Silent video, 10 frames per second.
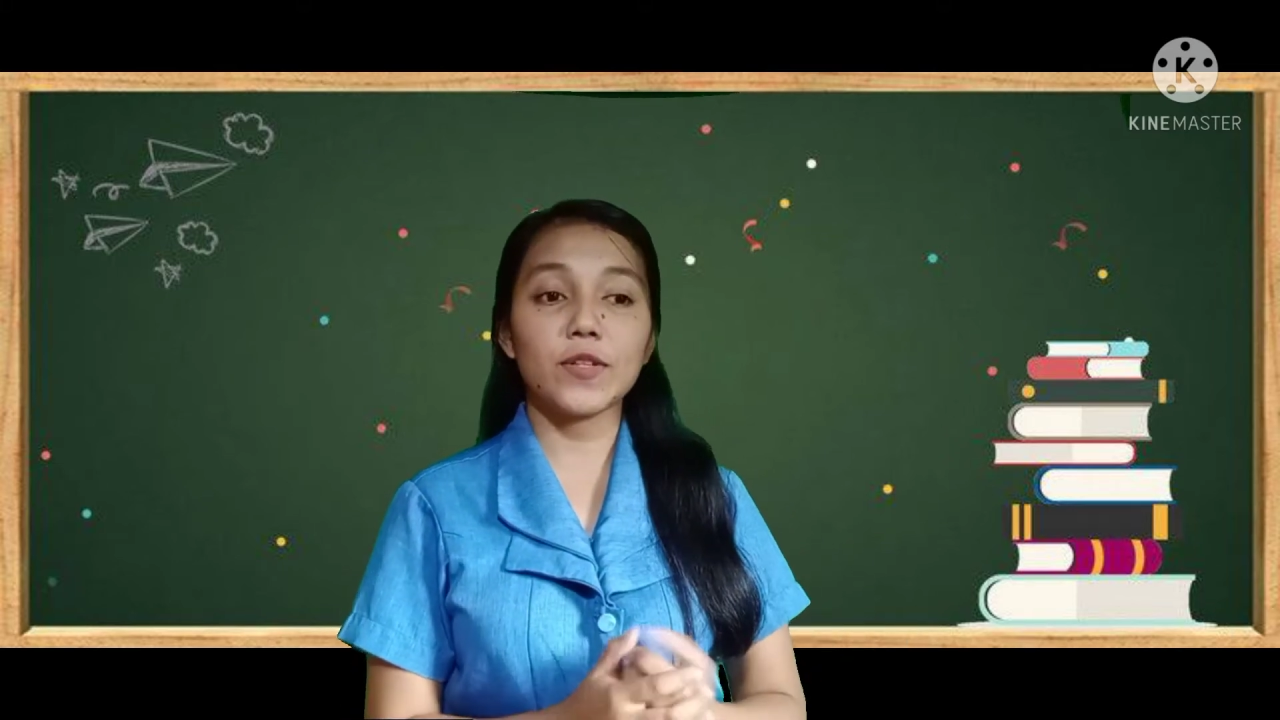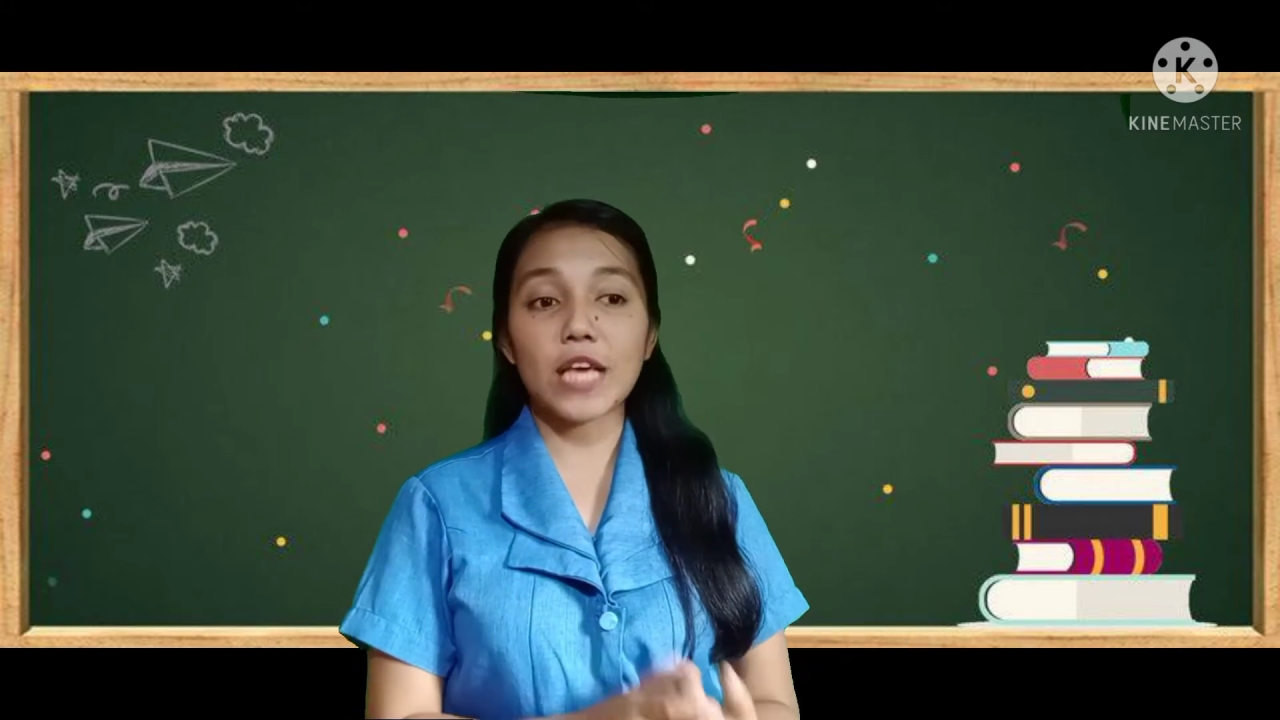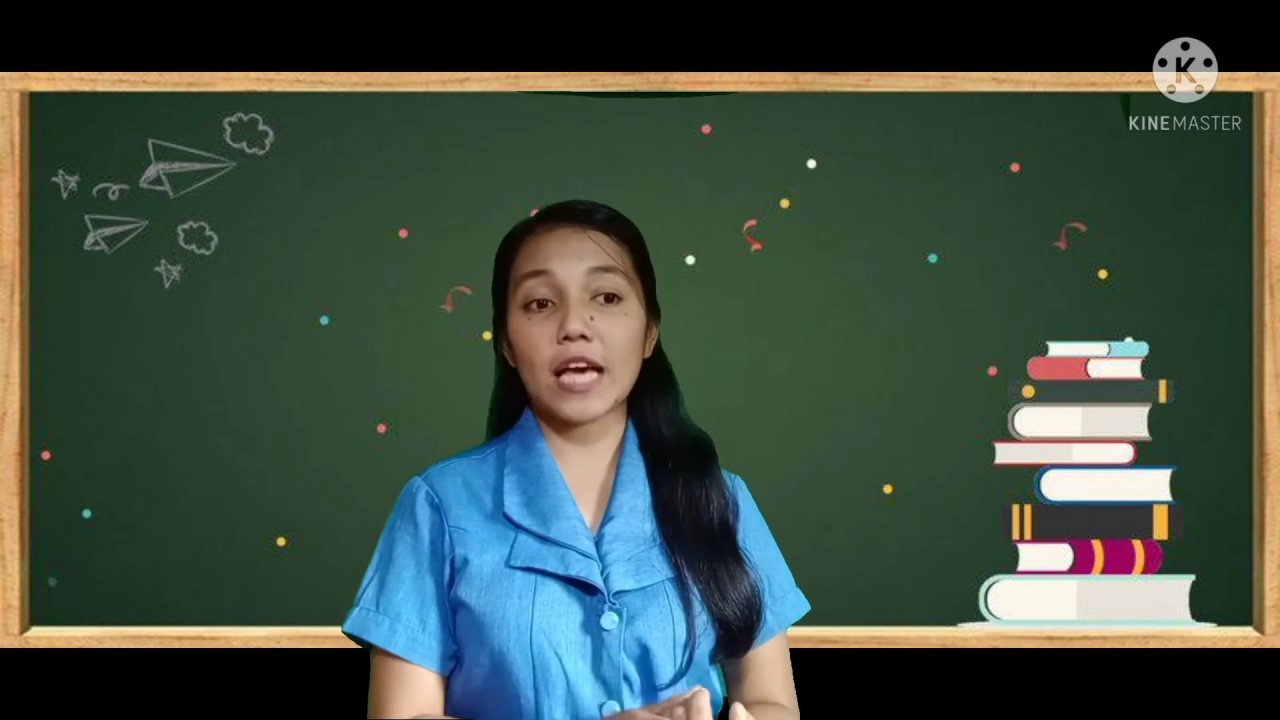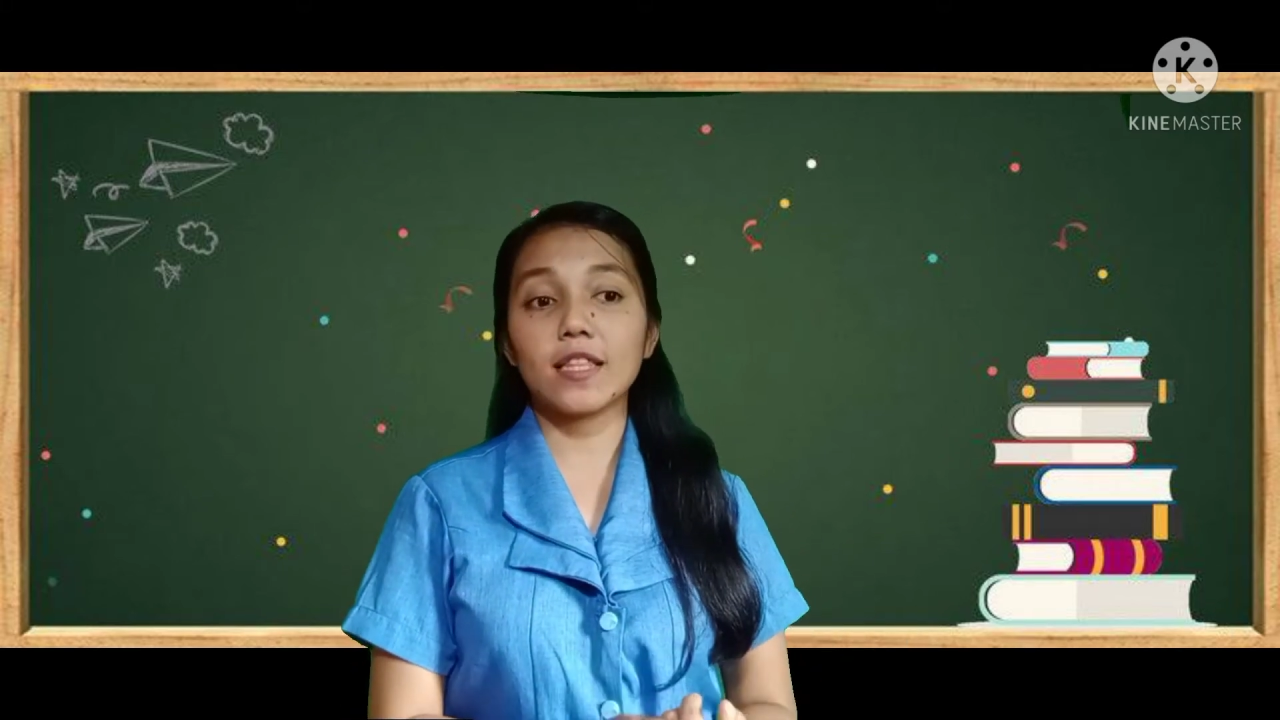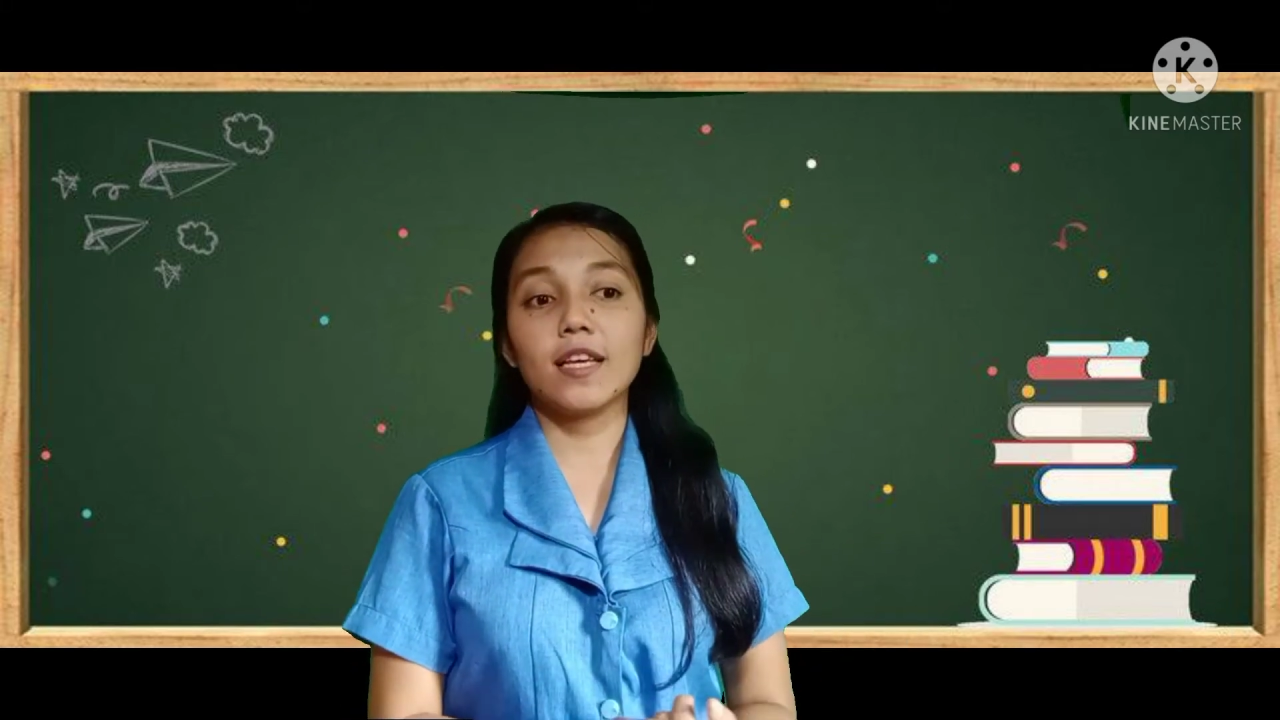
that